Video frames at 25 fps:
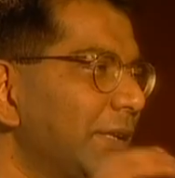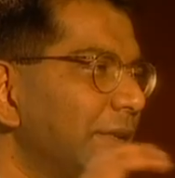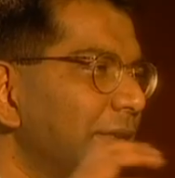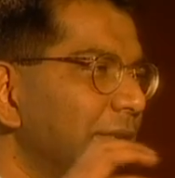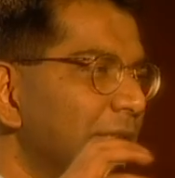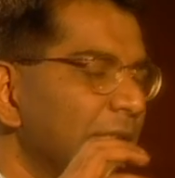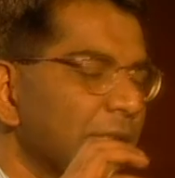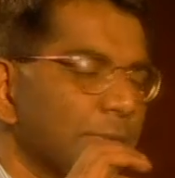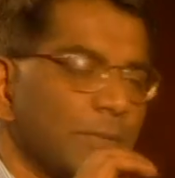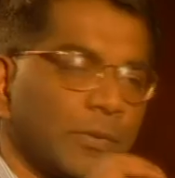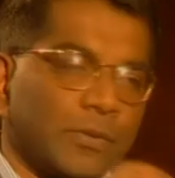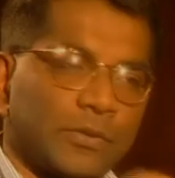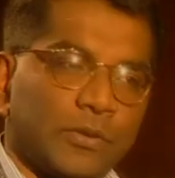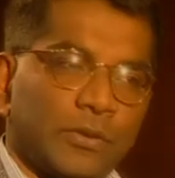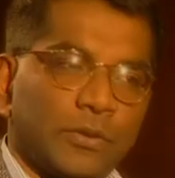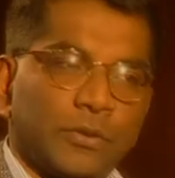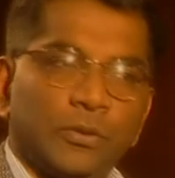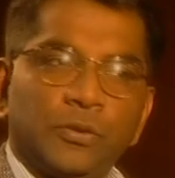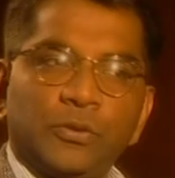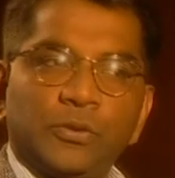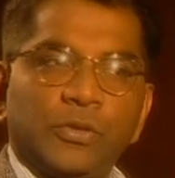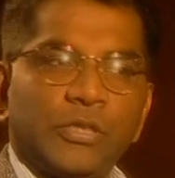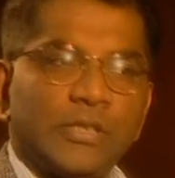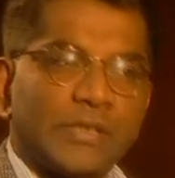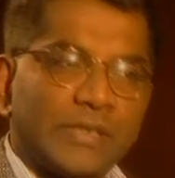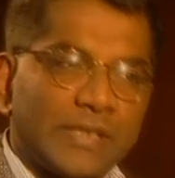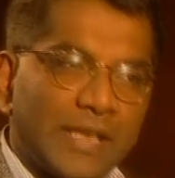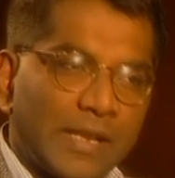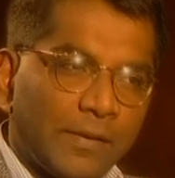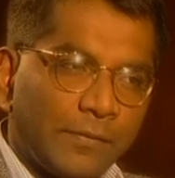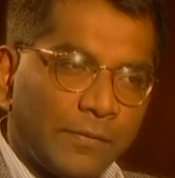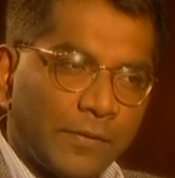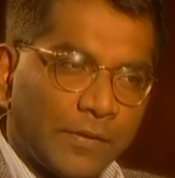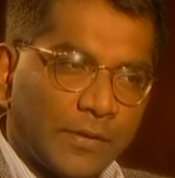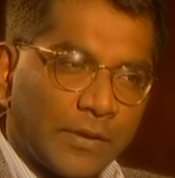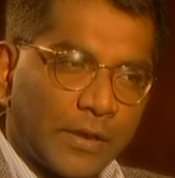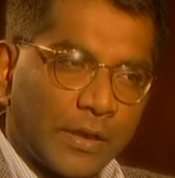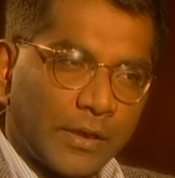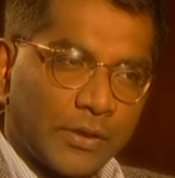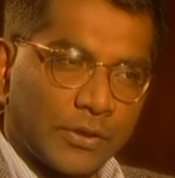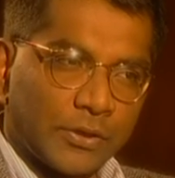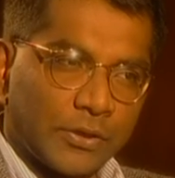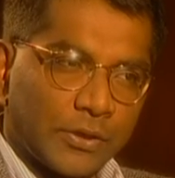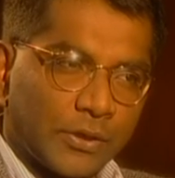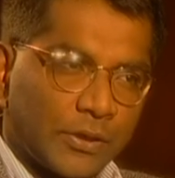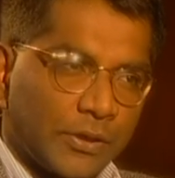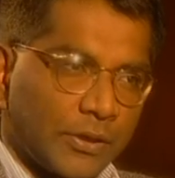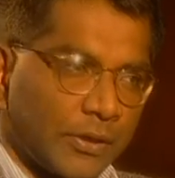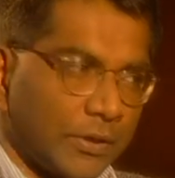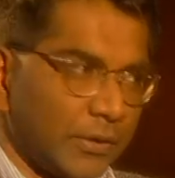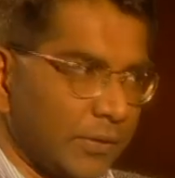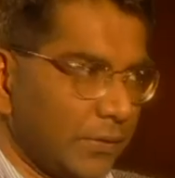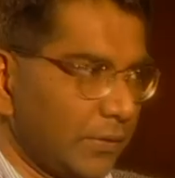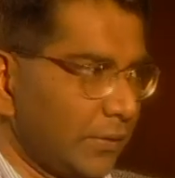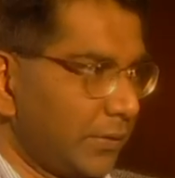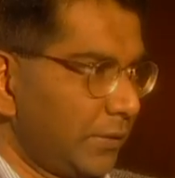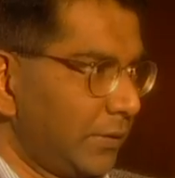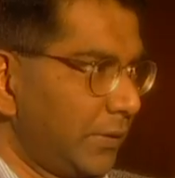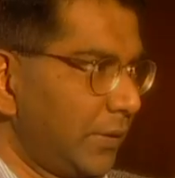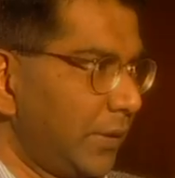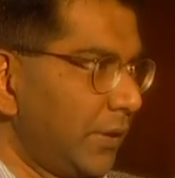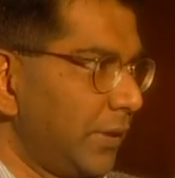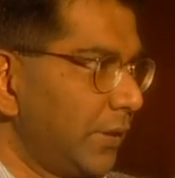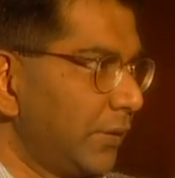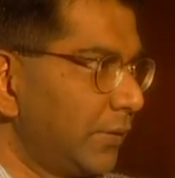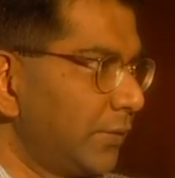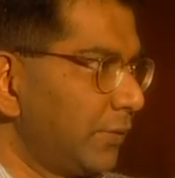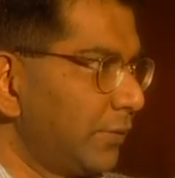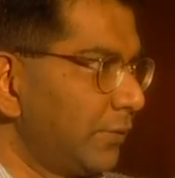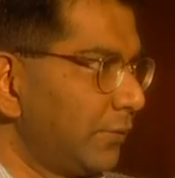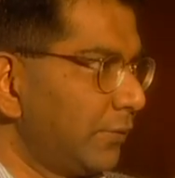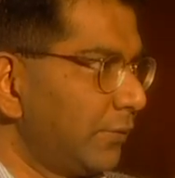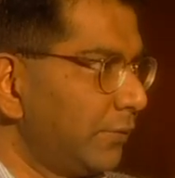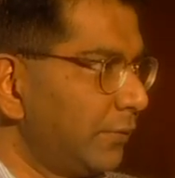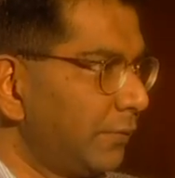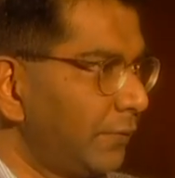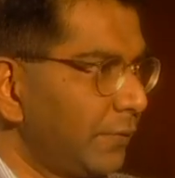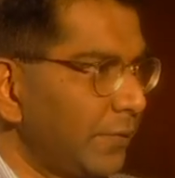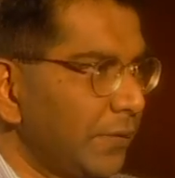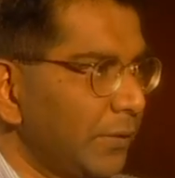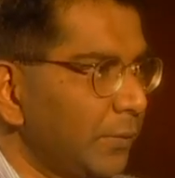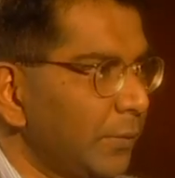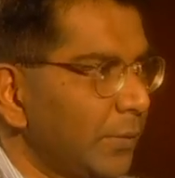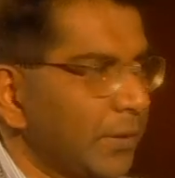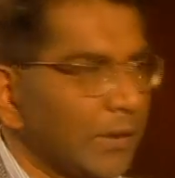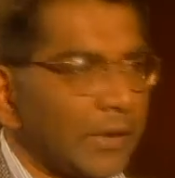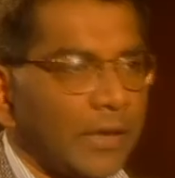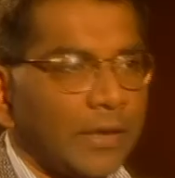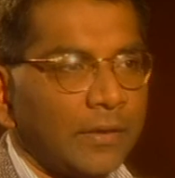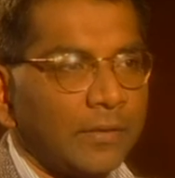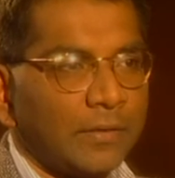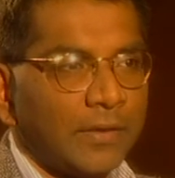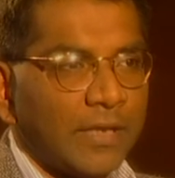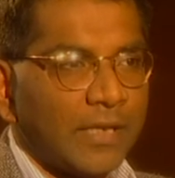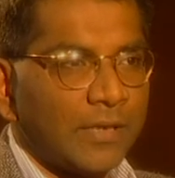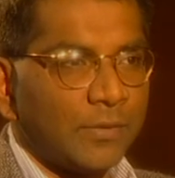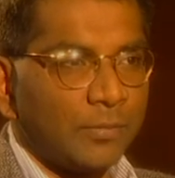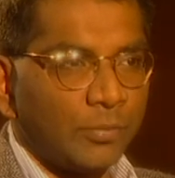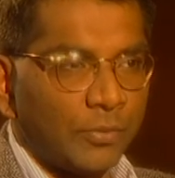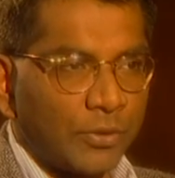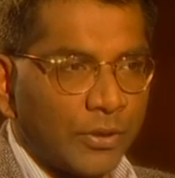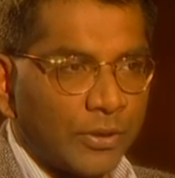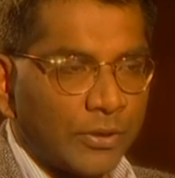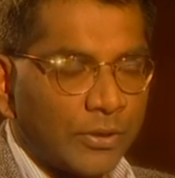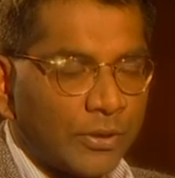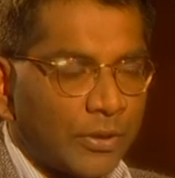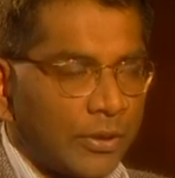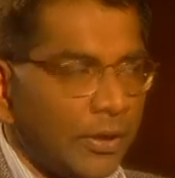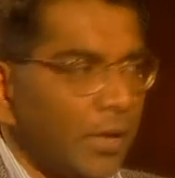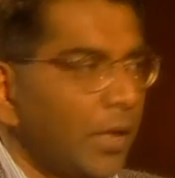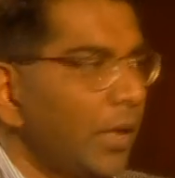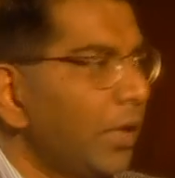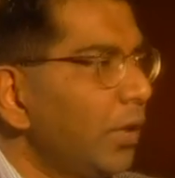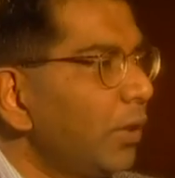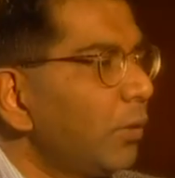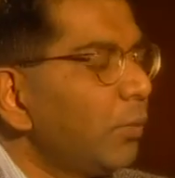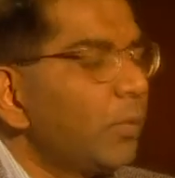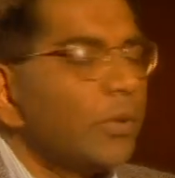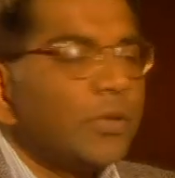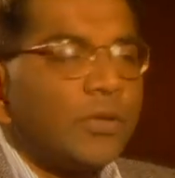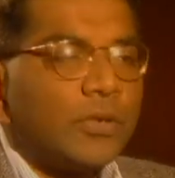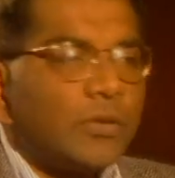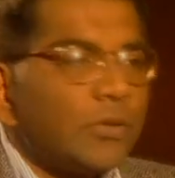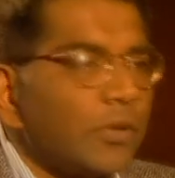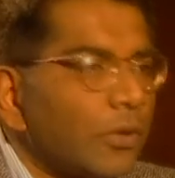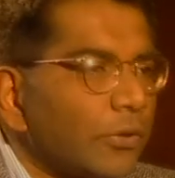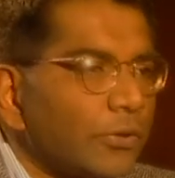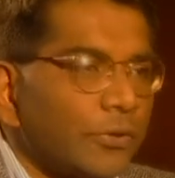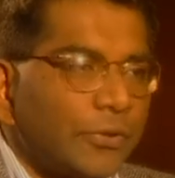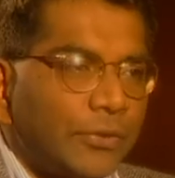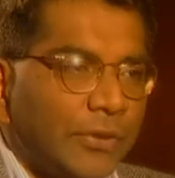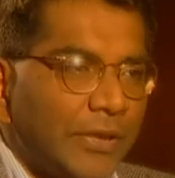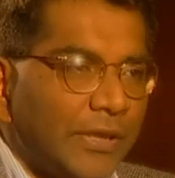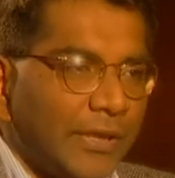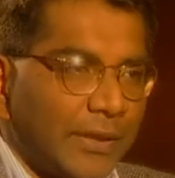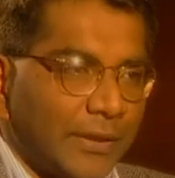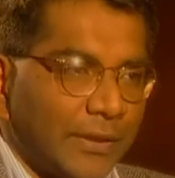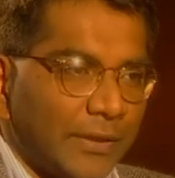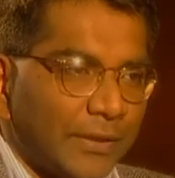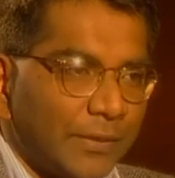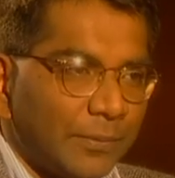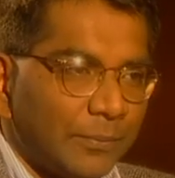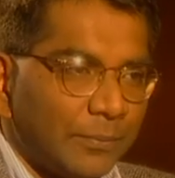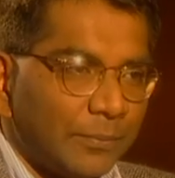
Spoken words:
these books are usually self-indulgent, they're sort of filled with a kind of desperation, which is not unique.